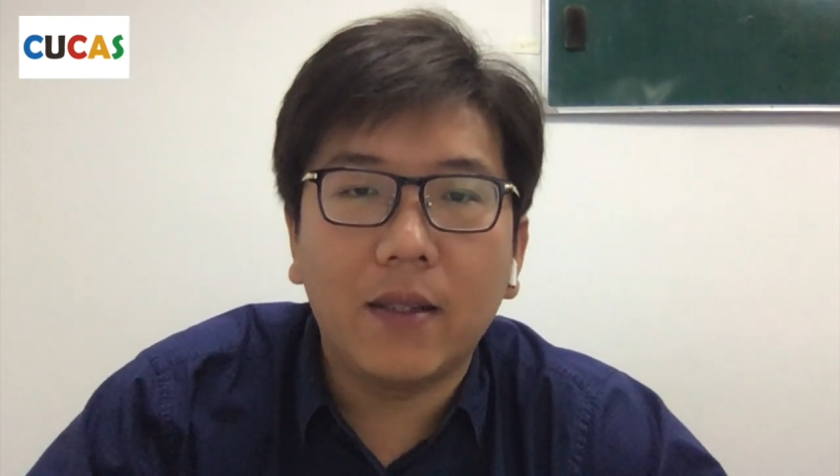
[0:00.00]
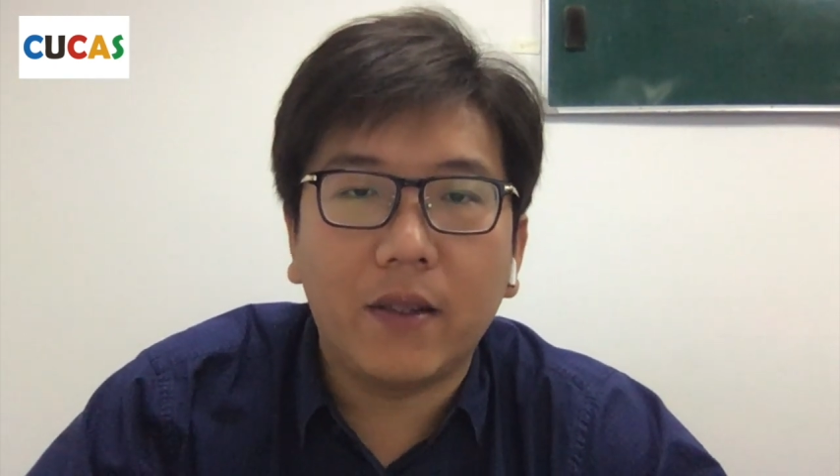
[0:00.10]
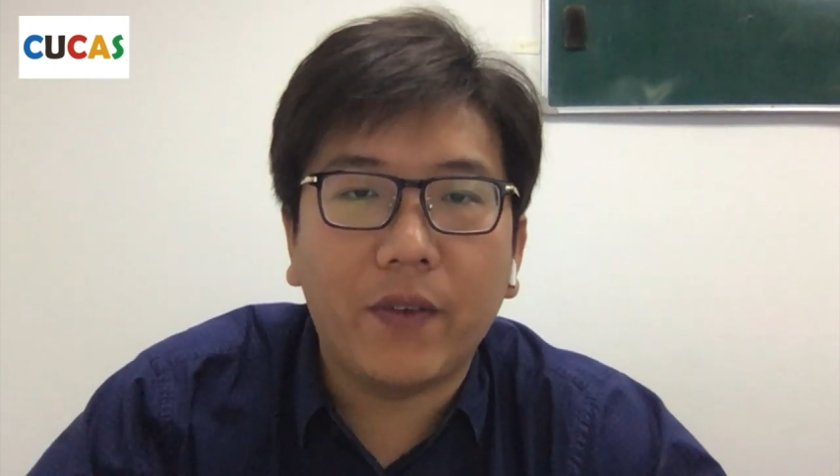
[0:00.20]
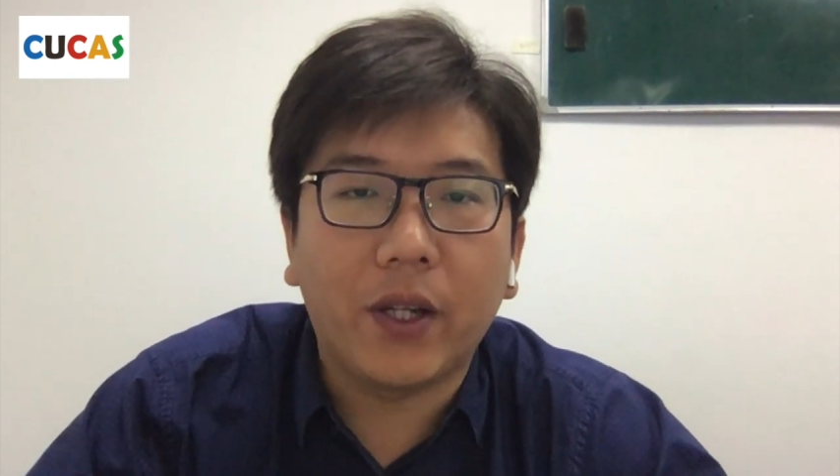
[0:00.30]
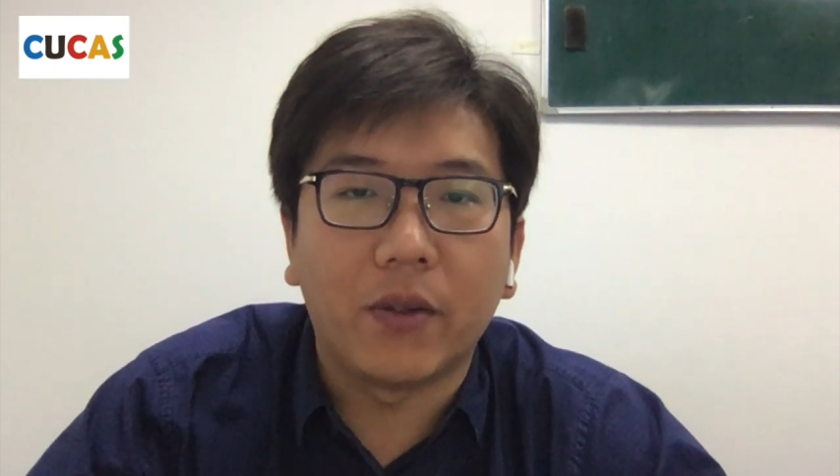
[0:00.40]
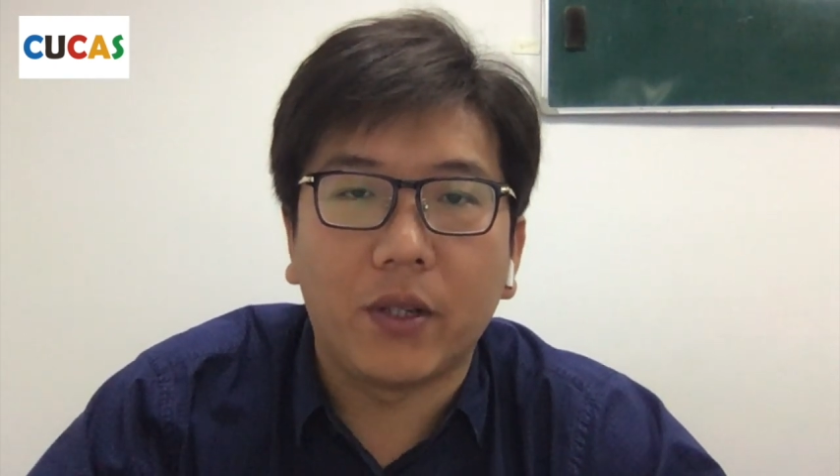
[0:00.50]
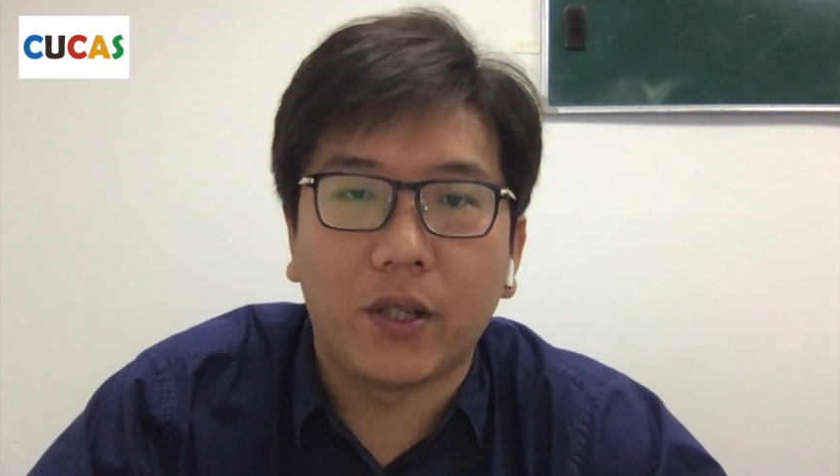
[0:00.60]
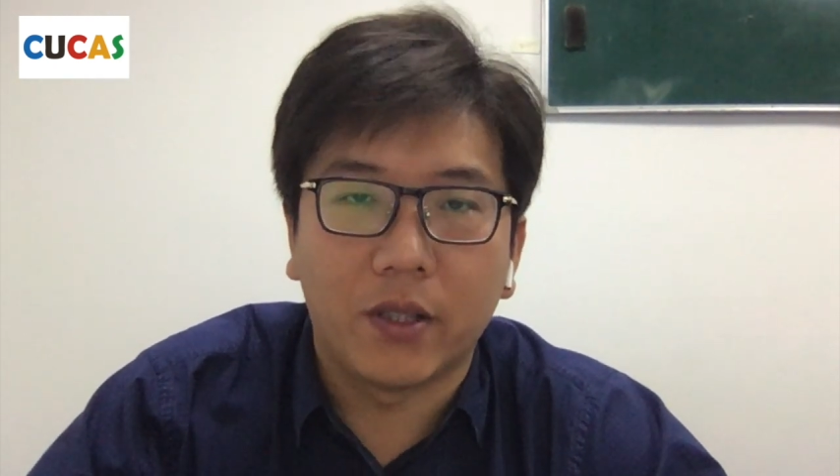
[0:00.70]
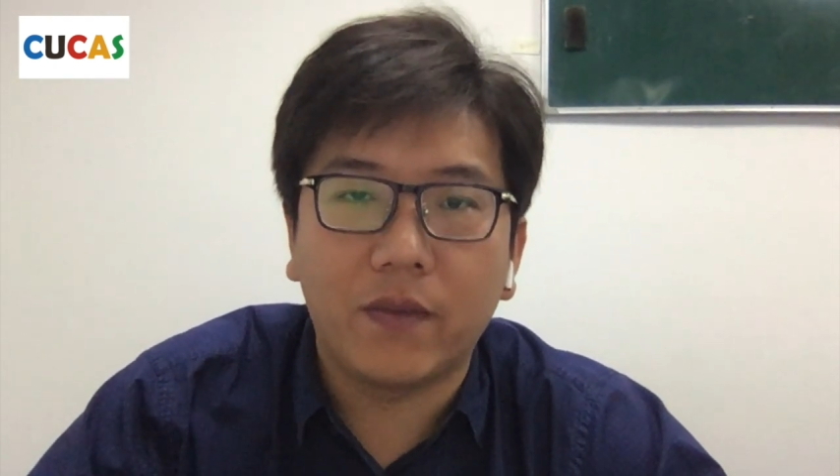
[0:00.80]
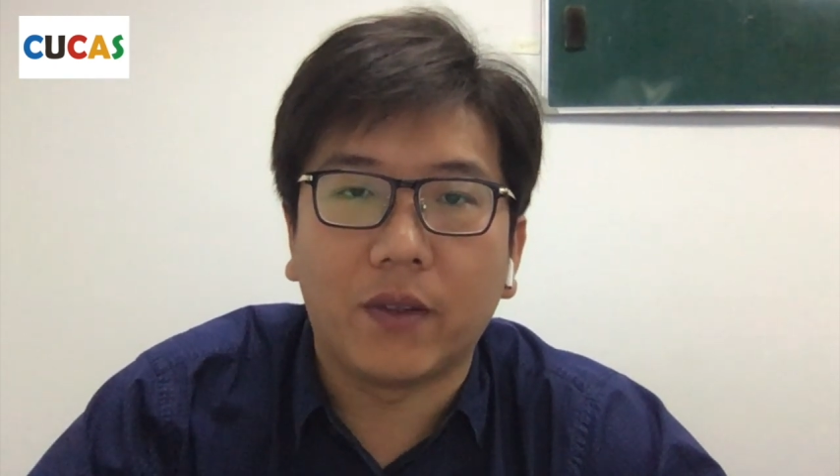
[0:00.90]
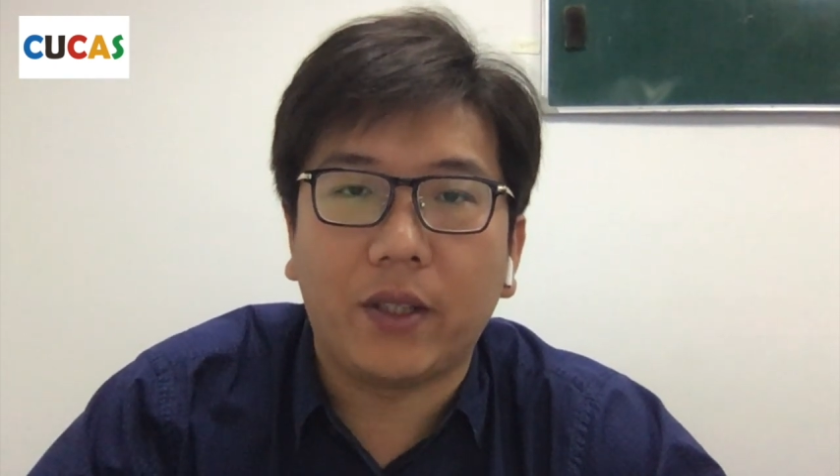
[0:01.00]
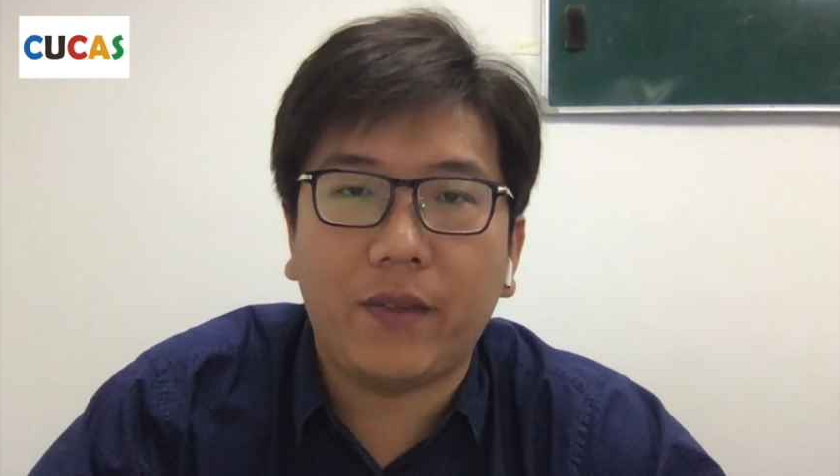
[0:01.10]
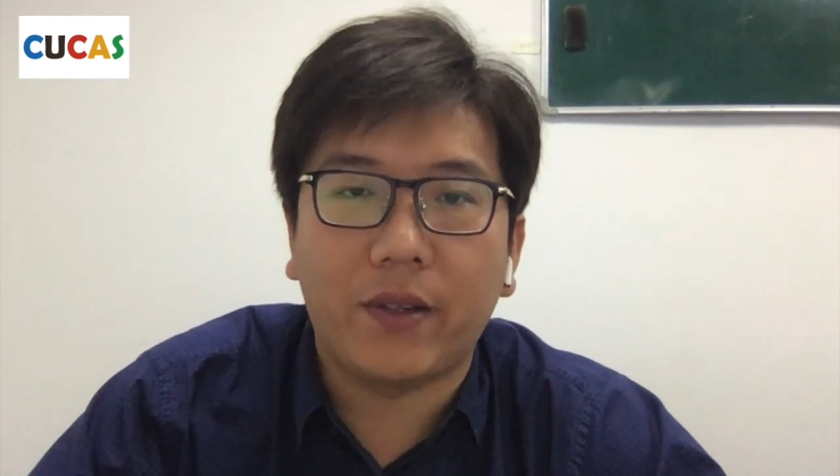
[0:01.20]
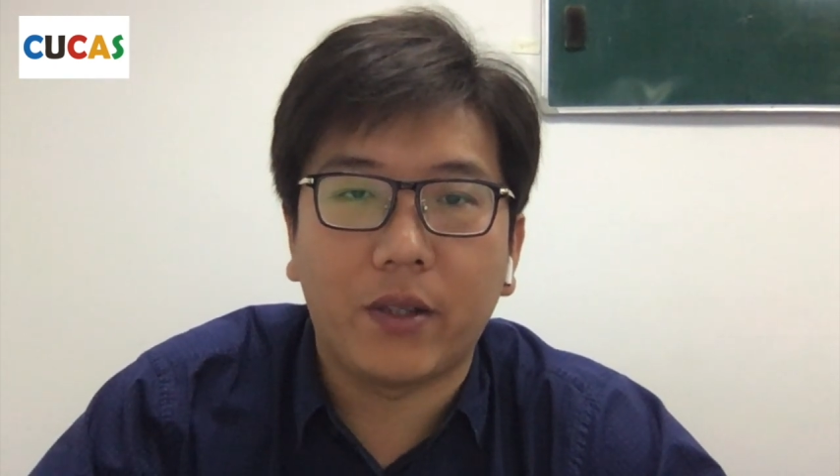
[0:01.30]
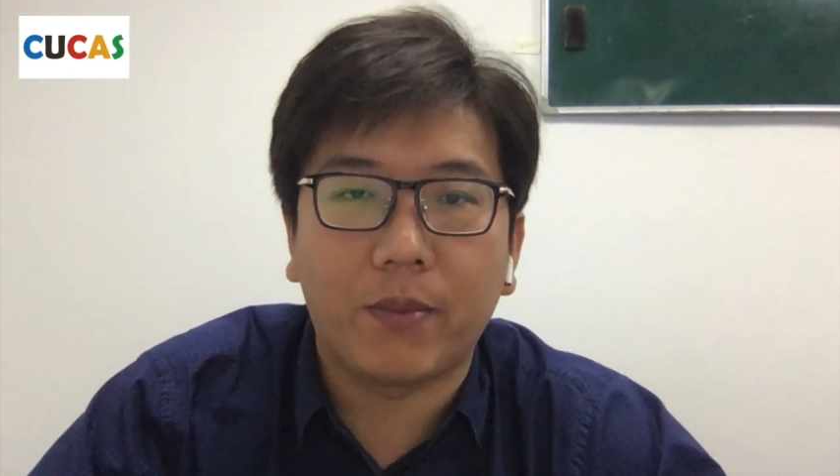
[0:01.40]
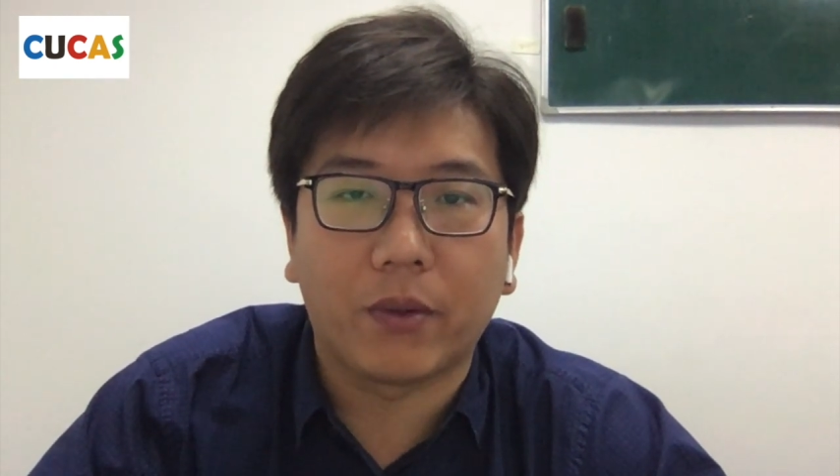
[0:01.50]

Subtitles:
difficulties for different